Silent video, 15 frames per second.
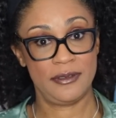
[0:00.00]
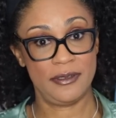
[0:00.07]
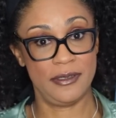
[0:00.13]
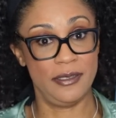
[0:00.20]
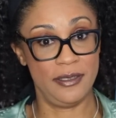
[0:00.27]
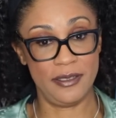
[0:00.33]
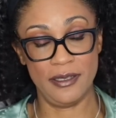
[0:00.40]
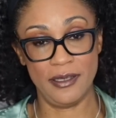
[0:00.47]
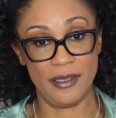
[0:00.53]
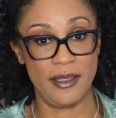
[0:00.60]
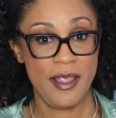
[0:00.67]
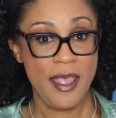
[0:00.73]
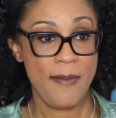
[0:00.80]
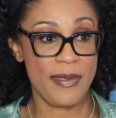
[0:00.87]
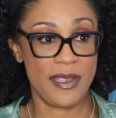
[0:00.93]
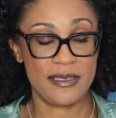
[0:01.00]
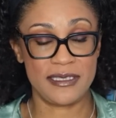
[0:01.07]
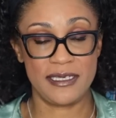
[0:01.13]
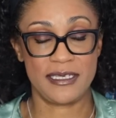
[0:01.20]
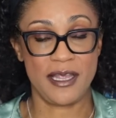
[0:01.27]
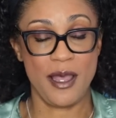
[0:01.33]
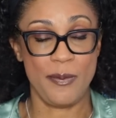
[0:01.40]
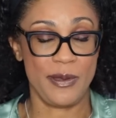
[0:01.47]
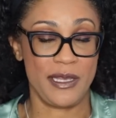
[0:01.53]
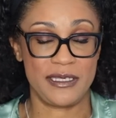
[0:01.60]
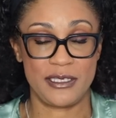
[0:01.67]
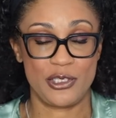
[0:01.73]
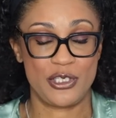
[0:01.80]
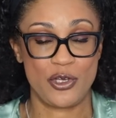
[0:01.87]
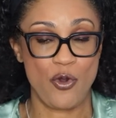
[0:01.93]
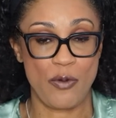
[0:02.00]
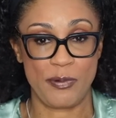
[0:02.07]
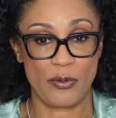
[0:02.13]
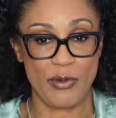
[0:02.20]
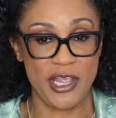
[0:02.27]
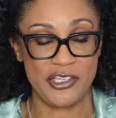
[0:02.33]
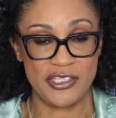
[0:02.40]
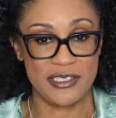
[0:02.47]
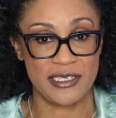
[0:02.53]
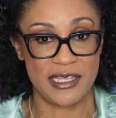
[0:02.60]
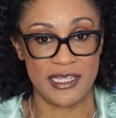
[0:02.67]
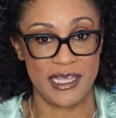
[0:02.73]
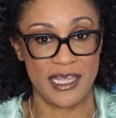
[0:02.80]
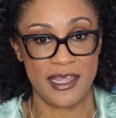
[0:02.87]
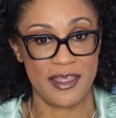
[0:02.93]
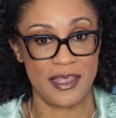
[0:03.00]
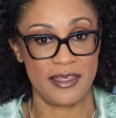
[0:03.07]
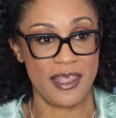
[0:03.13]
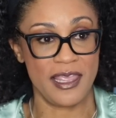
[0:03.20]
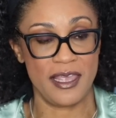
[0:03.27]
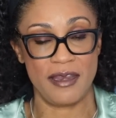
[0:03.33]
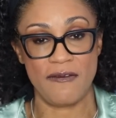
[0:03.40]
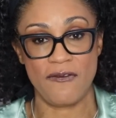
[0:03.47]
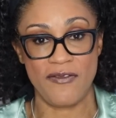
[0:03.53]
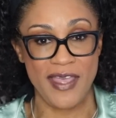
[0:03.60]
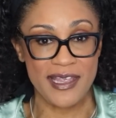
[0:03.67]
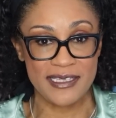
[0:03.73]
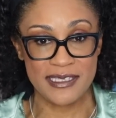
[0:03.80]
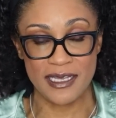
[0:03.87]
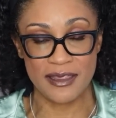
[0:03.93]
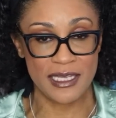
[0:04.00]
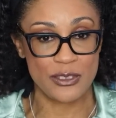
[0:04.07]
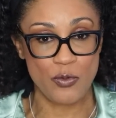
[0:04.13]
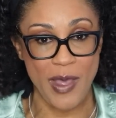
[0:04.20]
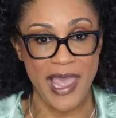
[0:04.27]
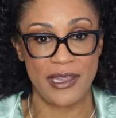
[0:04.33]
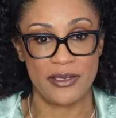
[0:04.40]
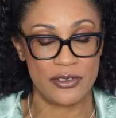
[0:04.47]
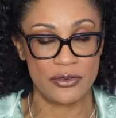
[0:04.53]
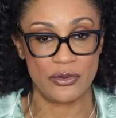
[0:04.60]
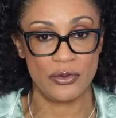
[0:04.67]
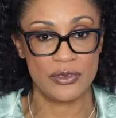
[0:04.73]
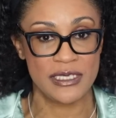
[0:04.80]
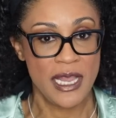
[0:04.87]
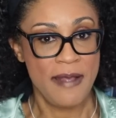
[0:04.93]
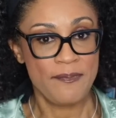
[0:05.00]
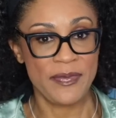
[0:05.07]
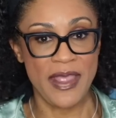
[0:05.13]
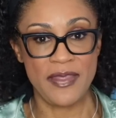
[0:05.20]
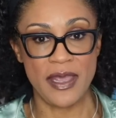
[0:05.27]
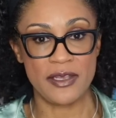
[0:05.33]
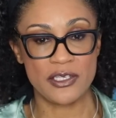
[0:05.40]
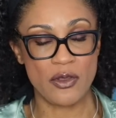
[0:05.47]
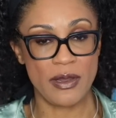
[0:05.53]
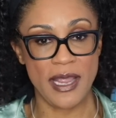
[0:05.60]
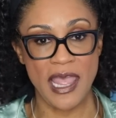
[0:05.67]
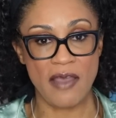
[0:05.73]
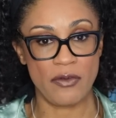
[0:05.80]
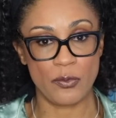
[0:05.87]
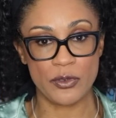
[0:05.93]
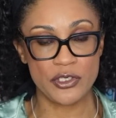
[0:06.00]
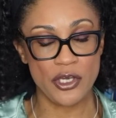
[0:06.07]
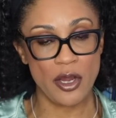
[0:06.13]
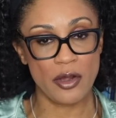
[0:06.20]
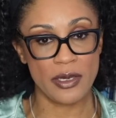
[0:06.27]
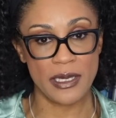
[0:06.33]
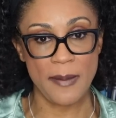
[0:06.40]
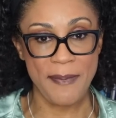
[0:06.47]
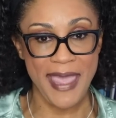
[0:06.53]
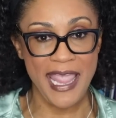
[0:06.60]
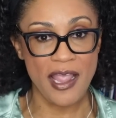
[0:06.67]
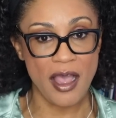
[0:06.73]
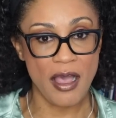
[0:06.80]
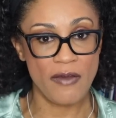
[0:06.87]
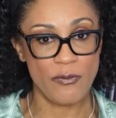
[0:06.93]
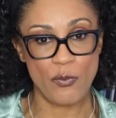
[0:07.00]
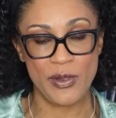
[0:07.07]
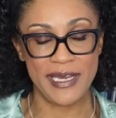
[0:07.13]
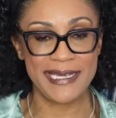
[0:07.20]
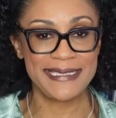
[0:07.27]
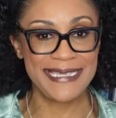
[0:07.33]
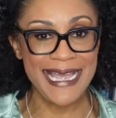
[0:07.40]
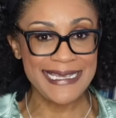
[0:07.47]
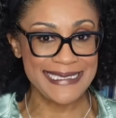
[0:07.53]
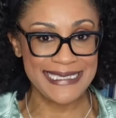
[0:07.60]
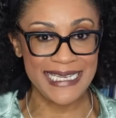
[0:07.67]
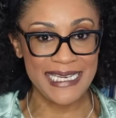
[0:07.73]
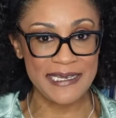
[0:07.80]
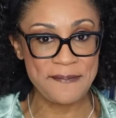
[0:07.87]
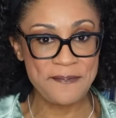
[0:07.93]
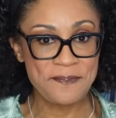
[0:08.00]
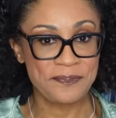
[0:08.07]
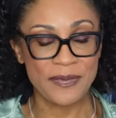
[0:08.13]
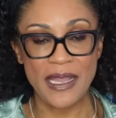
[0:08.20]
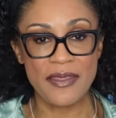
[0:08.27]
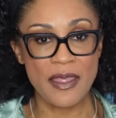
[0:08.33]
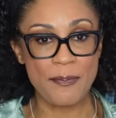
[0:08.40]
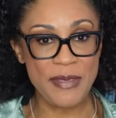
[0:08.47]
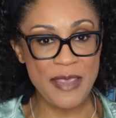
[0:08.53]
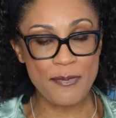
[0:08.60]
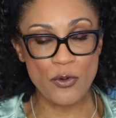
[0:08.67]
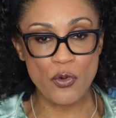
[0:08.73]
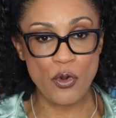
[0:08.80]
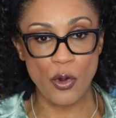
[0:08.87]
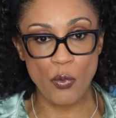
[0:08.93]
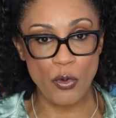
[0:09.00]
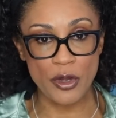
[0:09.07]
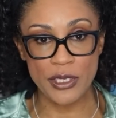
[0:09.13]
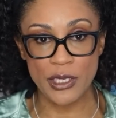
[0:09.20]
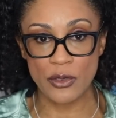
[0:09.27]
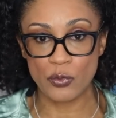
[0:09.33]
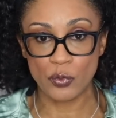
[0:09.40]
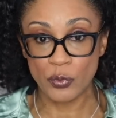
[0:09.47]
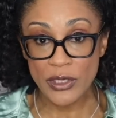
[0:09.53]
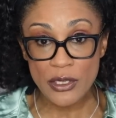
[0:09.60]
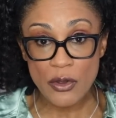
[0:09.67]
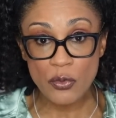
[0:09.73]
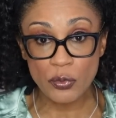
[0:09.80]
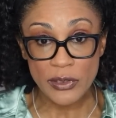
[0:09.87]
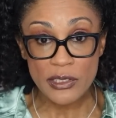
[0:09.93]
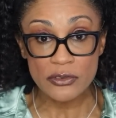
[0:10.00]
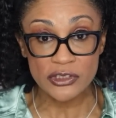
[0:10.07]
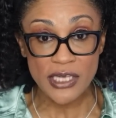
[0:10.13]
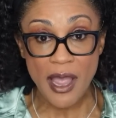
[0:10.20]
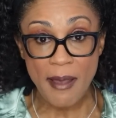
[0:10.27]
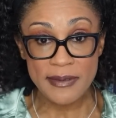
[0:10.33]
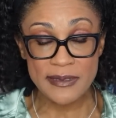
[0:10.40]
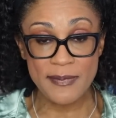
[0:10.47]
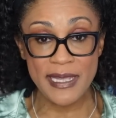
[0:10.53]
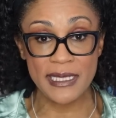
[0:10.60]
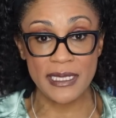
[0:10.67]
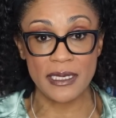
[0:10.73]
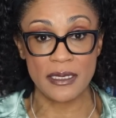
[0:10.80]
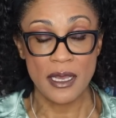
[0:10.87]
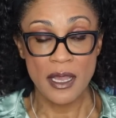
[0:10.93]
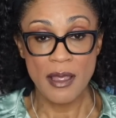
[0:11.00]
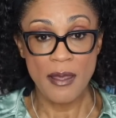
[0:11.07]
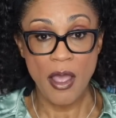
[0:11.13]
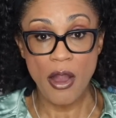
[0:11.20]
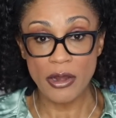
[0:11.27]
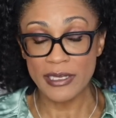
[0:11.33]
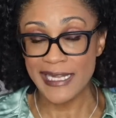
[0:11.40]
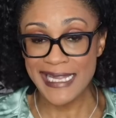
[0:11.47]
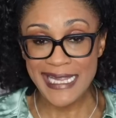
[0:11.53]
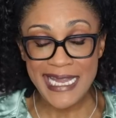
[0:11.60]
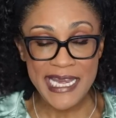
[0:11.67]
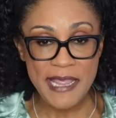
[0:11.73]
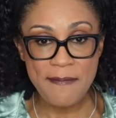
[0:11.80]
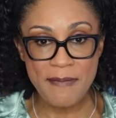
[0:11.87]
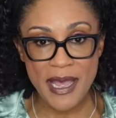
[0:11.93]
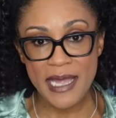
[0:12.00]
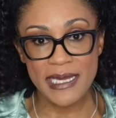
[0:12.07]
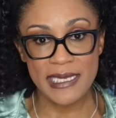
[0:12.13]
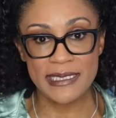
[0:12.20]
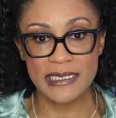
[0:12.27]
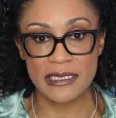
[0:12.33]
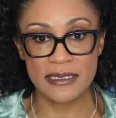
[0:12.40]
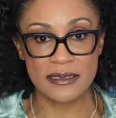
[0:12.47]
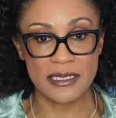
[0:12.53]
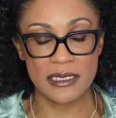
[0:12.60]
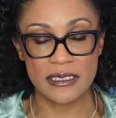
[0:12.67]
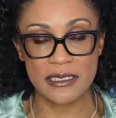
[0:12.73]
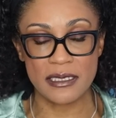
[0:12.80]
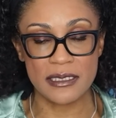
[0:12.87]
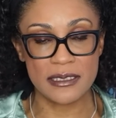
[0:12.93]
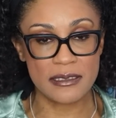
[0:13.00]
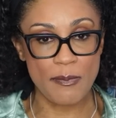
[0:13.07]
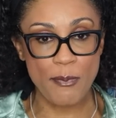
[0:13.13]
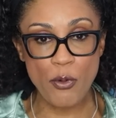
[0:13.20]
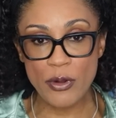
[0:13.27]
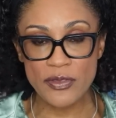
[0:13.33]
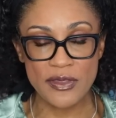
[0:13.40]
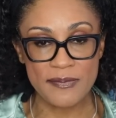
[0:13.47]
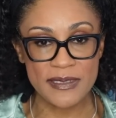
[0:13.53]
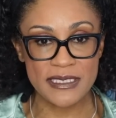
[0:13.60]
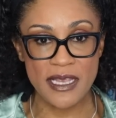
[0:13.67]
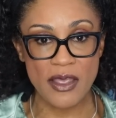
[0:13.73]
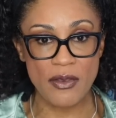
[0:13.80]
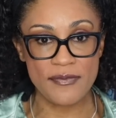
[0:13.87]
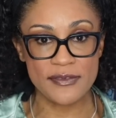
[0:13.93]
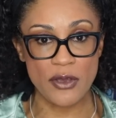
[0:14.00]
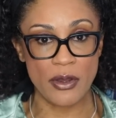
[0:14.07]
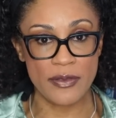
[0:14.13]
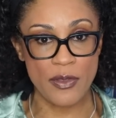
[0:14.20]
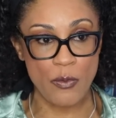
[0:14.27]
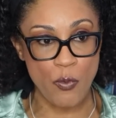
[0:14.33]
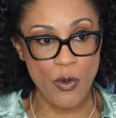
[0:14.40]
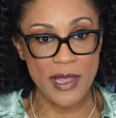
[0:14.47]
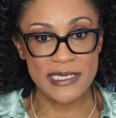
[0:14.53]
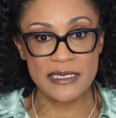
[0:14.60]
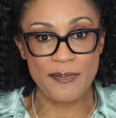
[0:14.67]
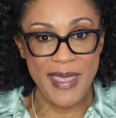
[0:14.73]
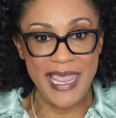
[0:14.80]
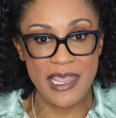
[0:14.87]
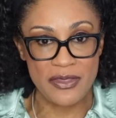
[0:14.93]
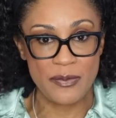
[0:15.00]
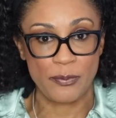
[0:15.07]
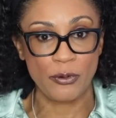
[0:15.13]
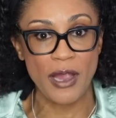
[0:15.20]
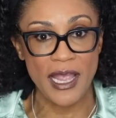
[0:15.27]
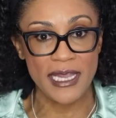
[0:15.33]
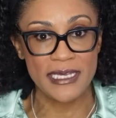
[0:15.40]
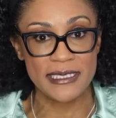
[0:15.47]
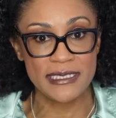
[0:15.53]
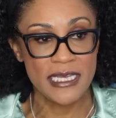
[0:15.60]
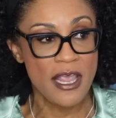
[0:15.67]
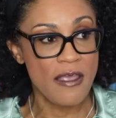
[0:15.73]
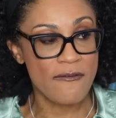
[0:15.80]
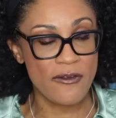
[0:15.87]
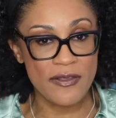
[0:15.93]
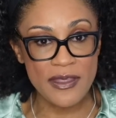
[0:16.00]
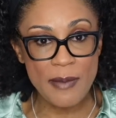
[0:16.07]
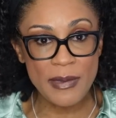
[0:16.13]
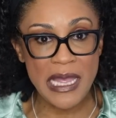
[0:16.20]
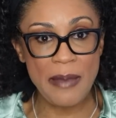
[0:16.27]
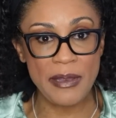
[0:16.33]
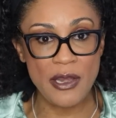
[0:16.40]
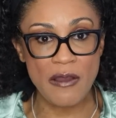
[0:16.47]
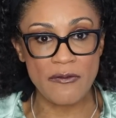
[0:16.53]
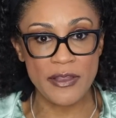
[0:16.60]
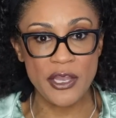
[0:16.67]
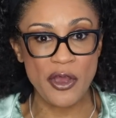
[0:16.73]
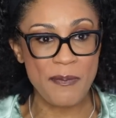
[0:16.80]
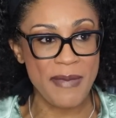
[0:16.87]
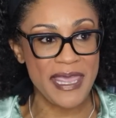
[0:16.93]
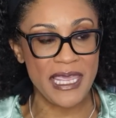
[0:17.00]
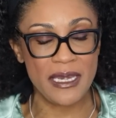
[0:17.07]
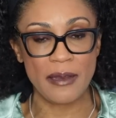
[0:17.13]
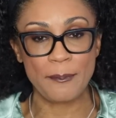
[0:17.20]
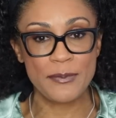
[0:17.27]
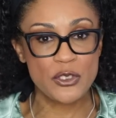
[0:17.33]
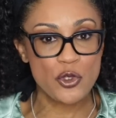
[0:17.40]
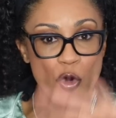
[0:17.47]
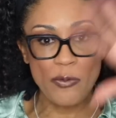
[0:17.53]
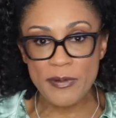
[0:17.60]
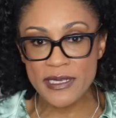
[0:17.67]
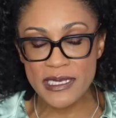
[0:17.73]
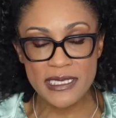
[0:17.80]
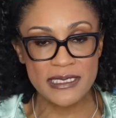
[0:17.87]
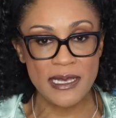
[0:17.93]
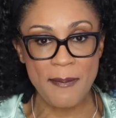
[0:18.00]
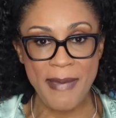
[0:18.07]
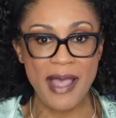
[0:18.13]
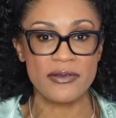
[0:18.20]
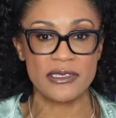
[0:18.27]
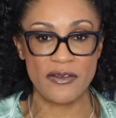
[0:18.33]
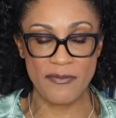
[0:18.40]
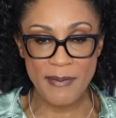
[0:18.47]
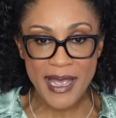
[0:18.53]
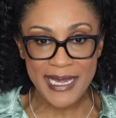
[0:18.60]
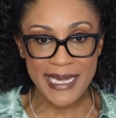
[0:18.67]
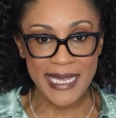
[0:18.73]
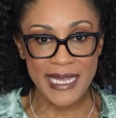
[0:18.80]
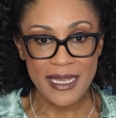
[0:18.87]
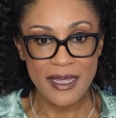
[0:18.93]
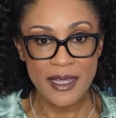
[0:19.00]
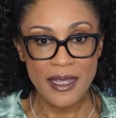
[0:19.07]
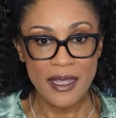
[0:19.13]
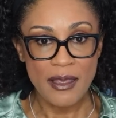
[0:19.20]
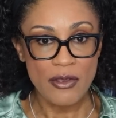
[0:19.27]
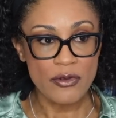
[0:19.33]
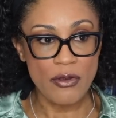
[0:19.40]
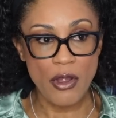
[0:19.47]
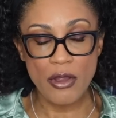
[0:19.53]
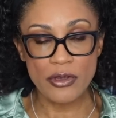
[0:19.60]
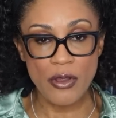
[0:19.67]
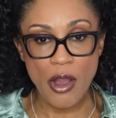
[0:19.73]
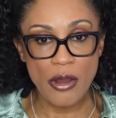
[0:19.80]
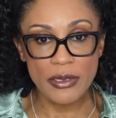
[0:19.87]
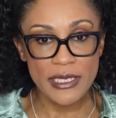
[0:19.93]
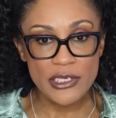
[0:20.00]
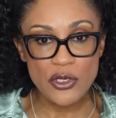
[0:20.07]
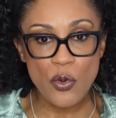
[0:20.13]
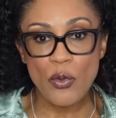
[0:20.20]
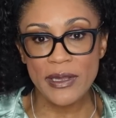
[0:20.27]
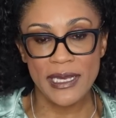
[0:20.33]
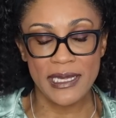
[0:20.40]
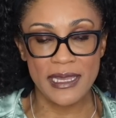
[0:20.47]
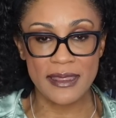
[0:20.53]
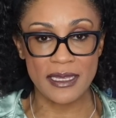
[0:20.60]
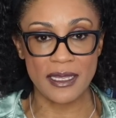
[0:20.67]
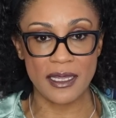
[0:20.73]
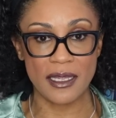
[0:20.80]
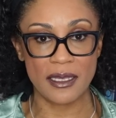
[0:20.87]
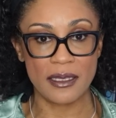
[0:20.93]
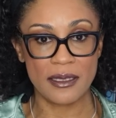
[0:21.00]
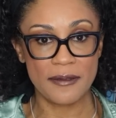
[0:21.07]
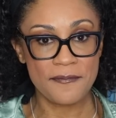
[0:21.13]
Because these companies, these corporations think that they can invest in these wackadoos and that it's going to have a return and a payoff when it doesn't. And then people who are working real, real jobs, making hardly any money to support themselves, are the ones paying the price for them coming over here and making absorbent amounts of money, hardly doing anything.